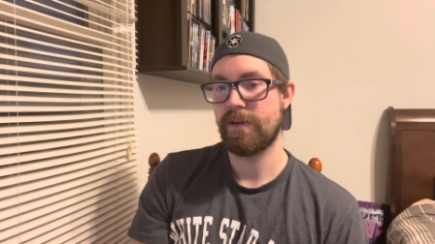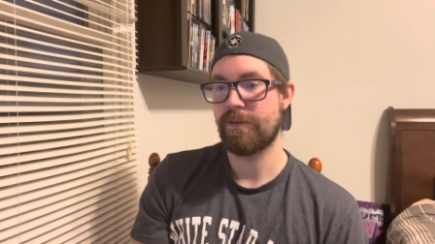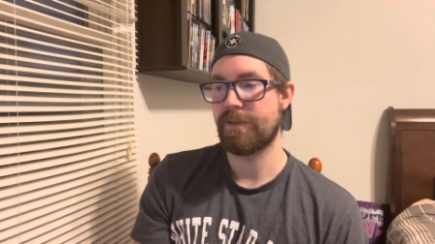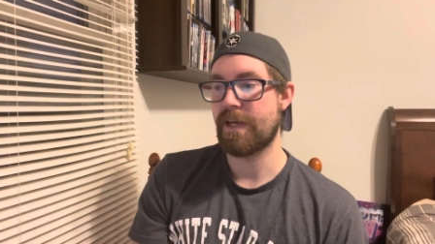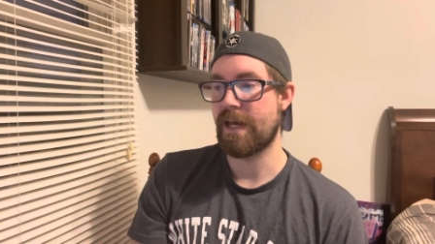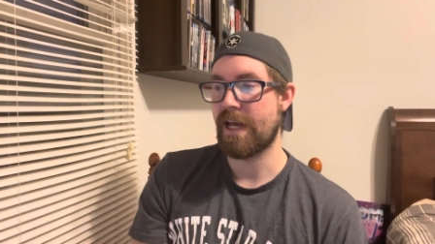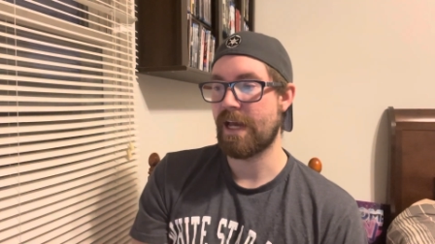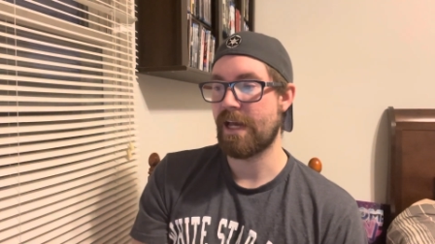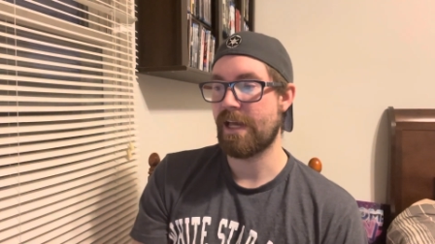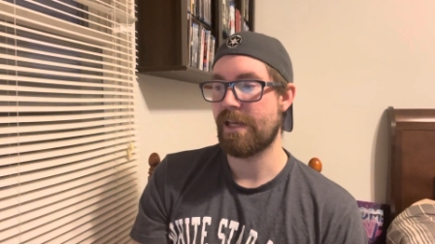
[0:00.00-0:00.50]

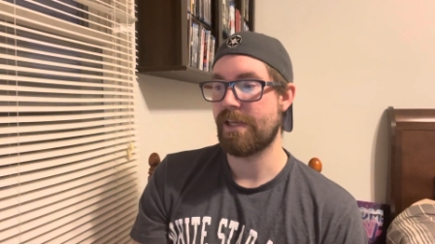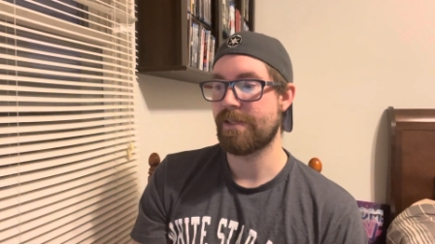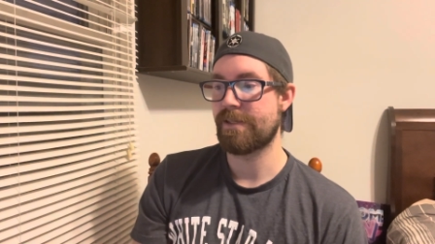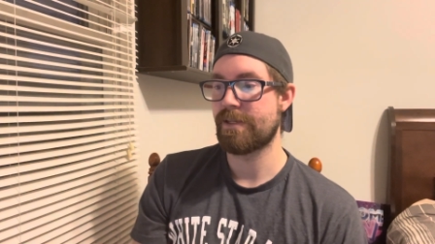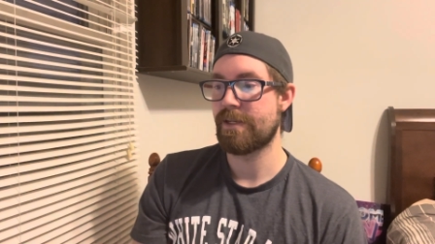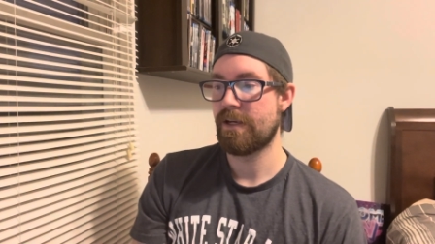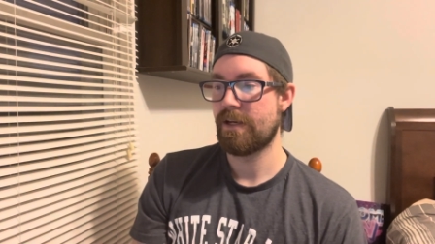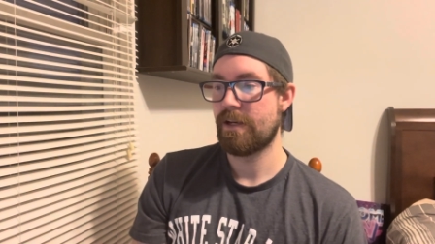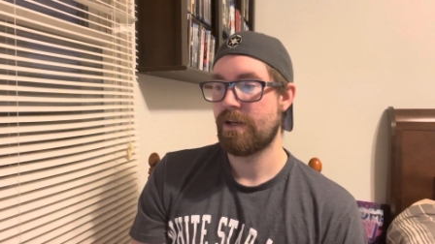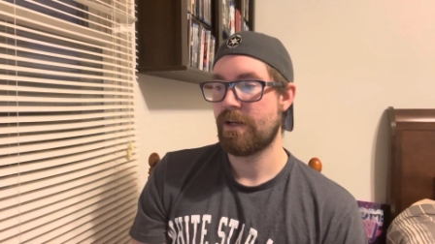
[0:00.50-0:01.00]
that has
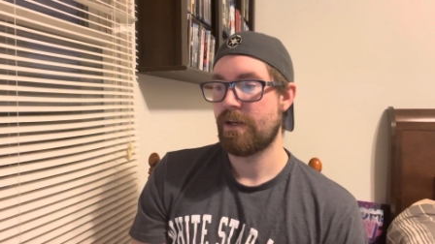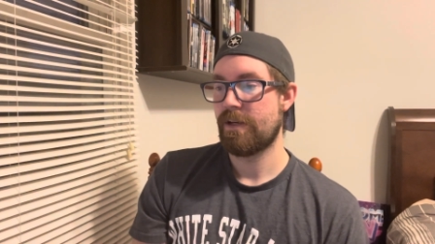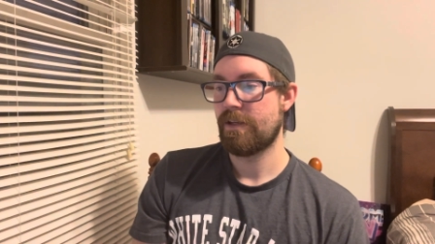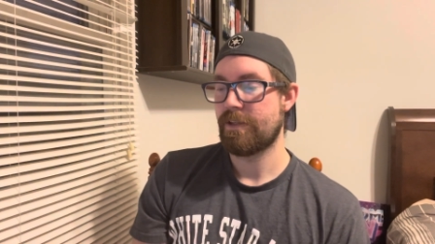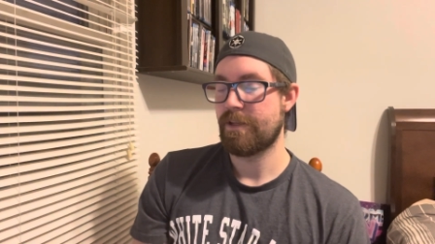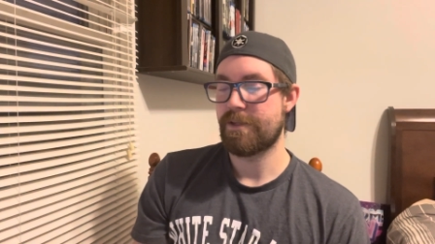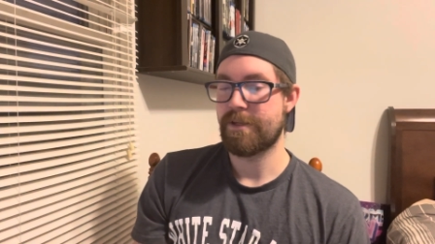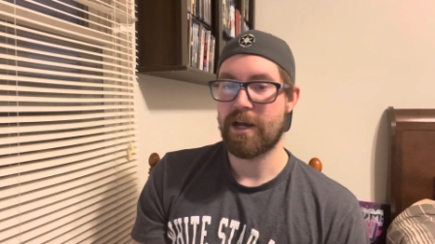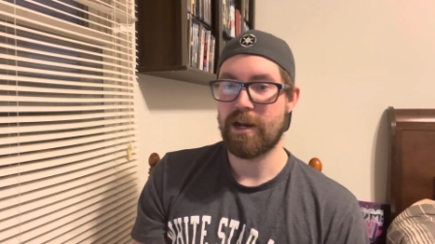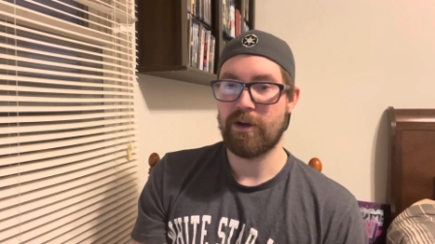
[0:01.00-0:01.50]

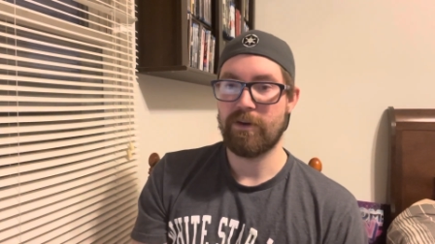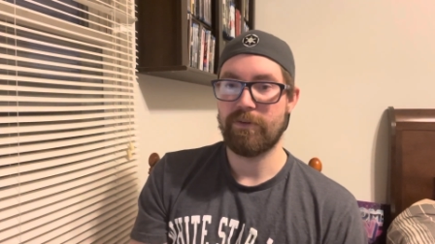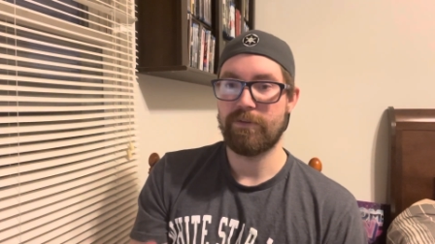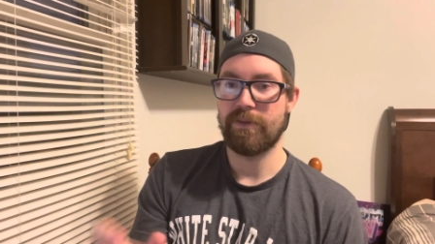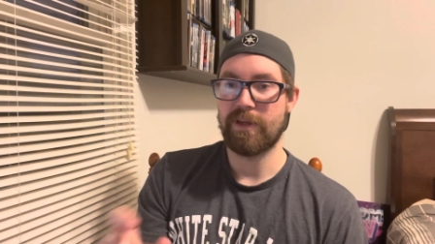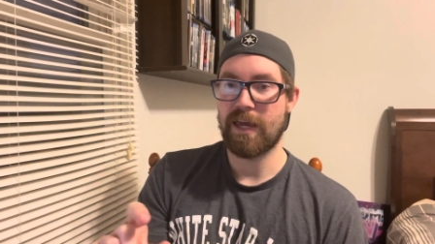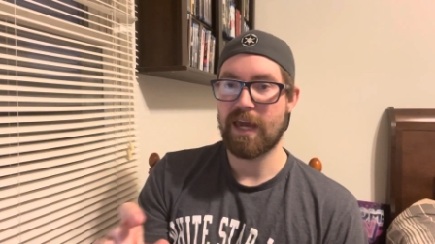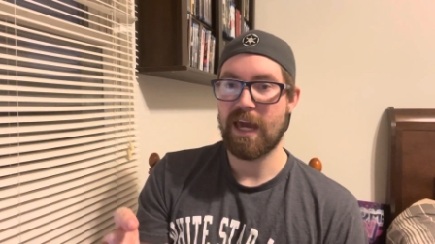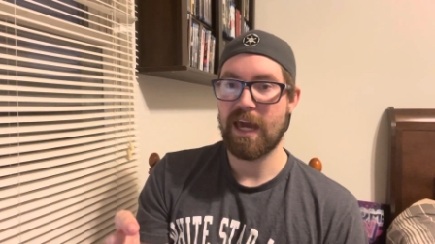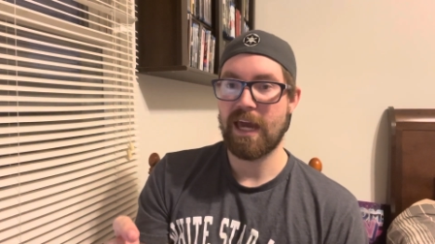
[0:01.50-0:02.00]
the title of
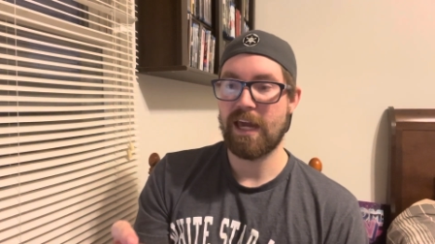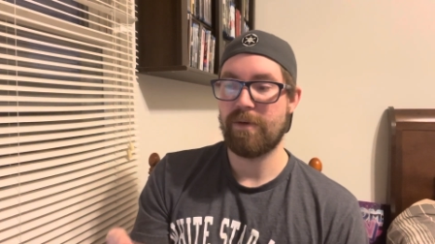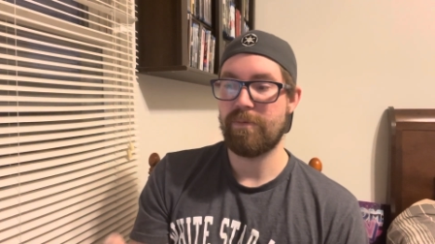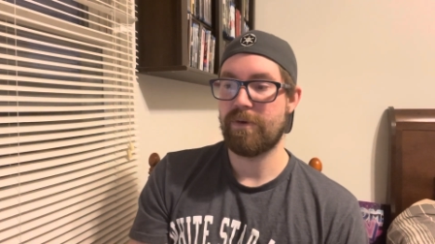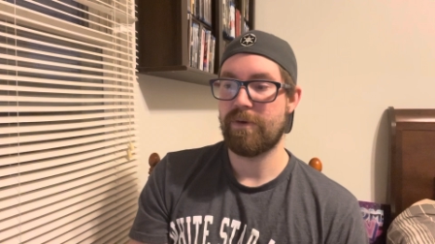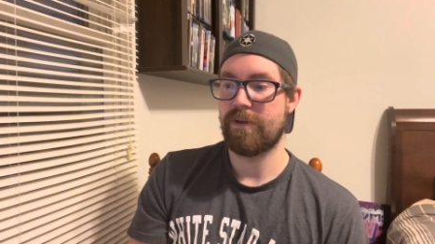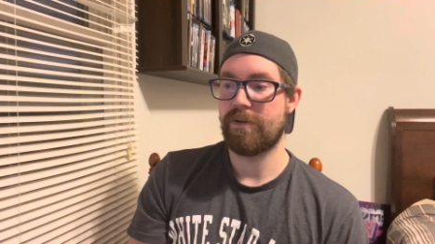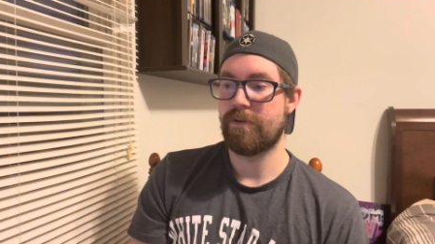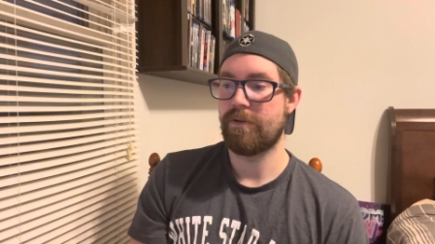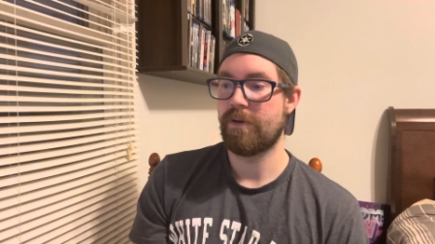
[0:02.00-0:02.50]
the game,
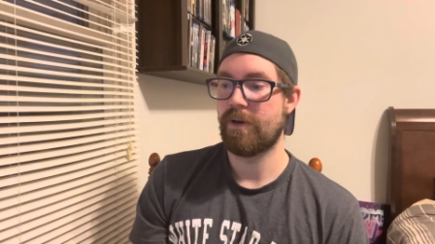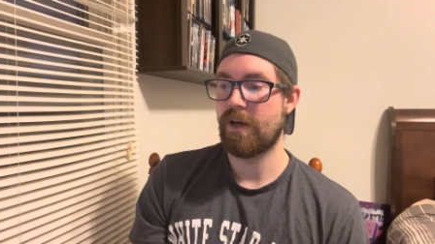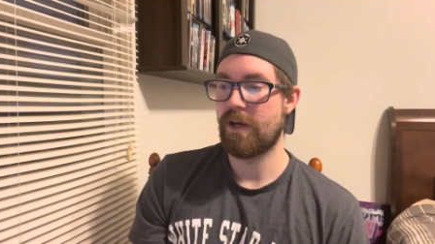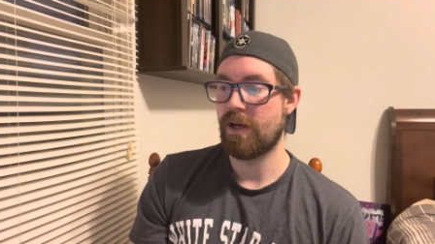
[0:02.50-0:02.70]
and